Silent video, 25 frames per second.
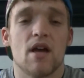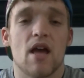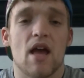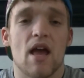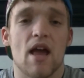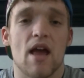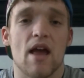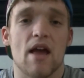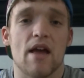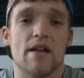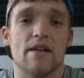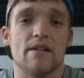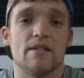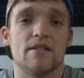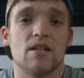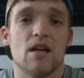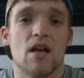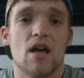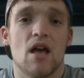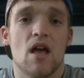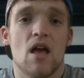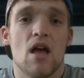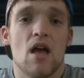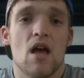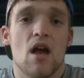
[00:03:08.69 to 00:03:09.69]
And
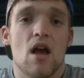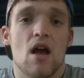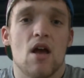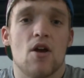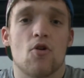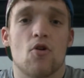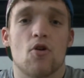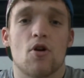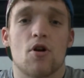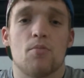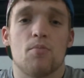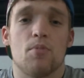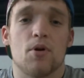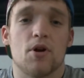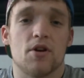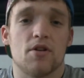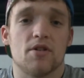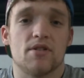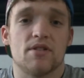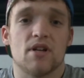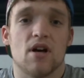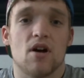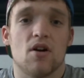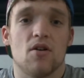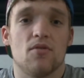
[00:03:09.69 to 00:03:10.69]
in order to put
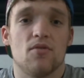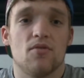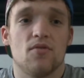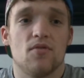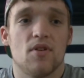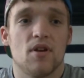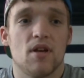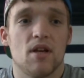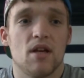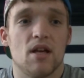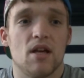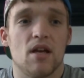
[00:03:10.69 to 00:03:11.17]
yourself